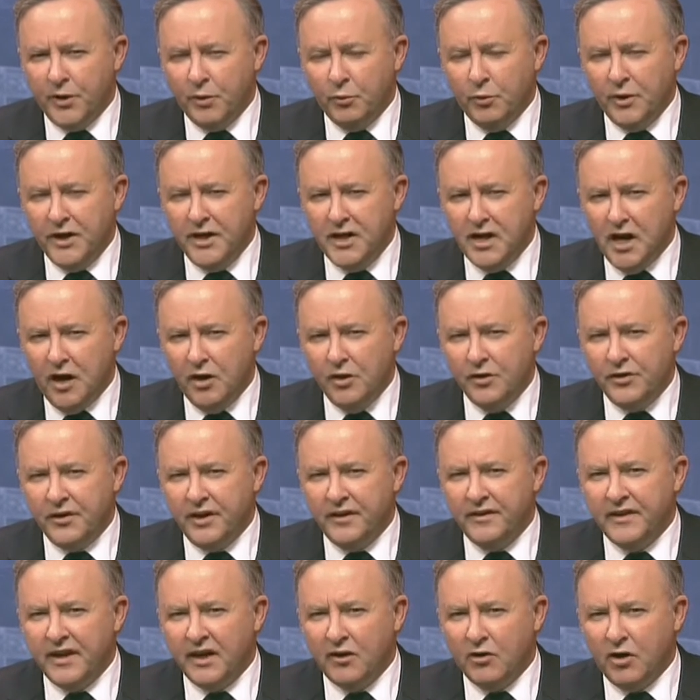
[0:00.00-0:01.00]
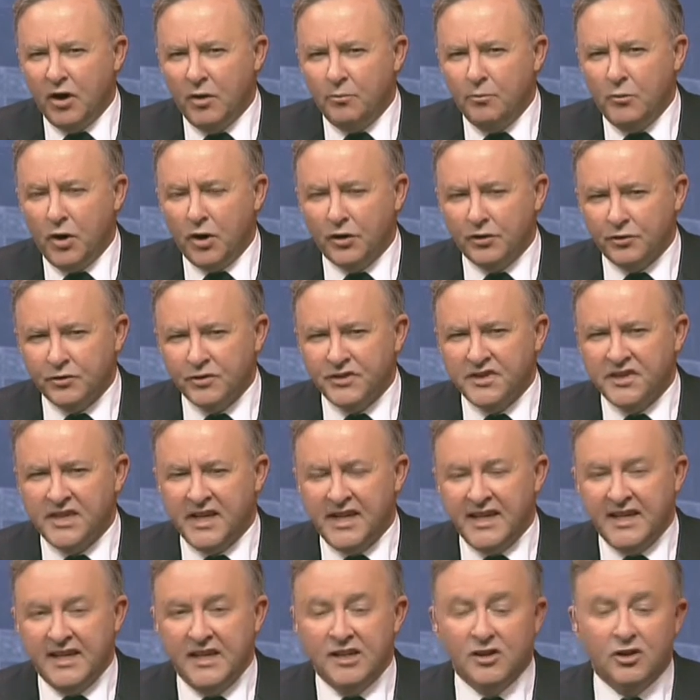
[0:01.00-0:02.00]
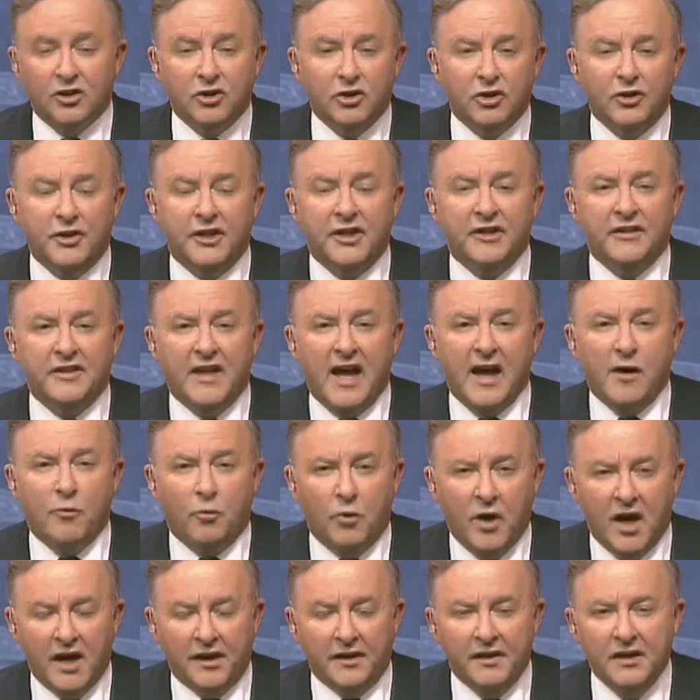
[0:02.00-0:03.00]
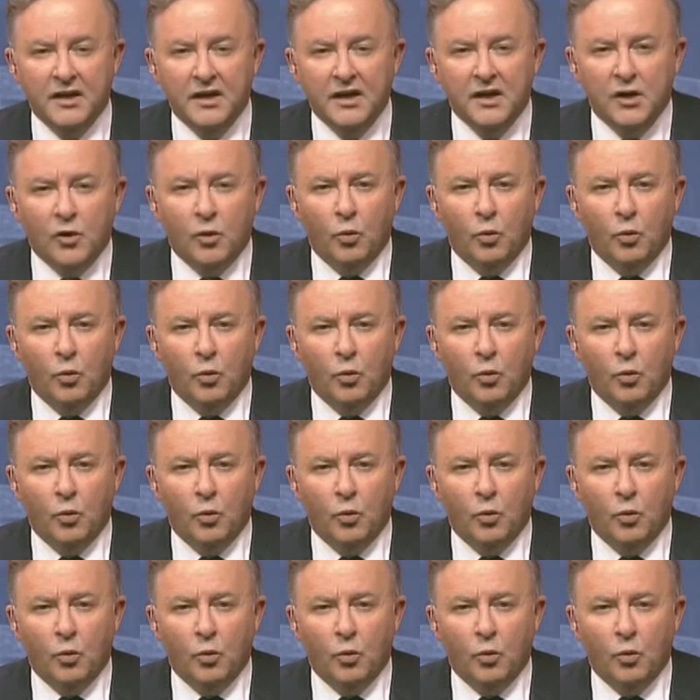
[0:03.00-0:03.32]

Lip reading: But we know that there are models there, including that one,